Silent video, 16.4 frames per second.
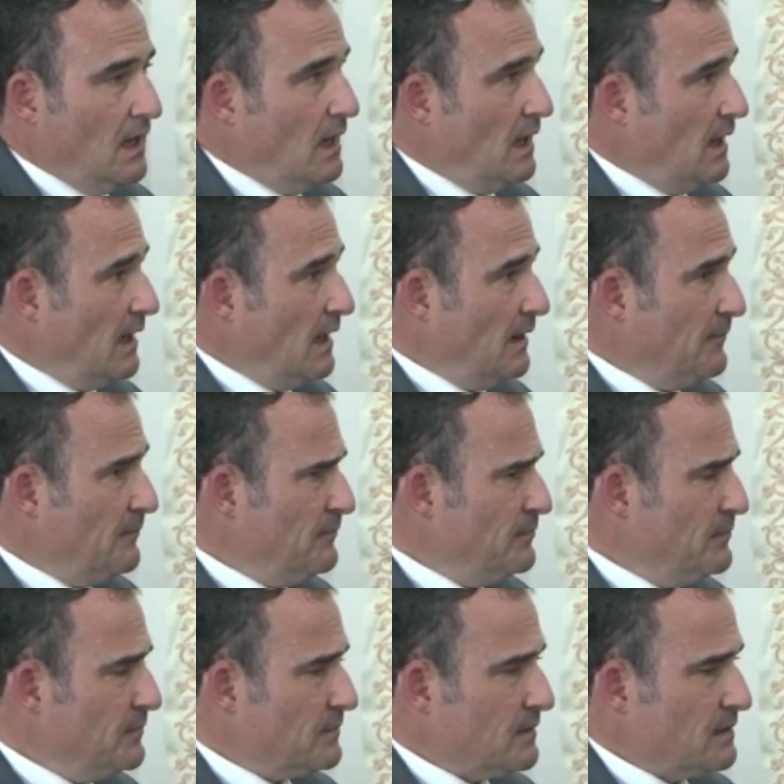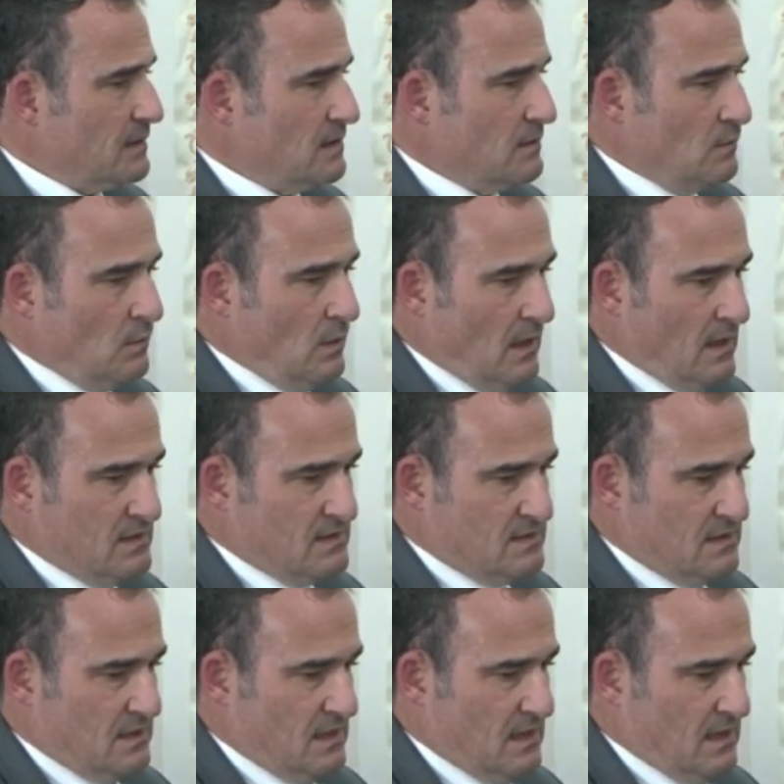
As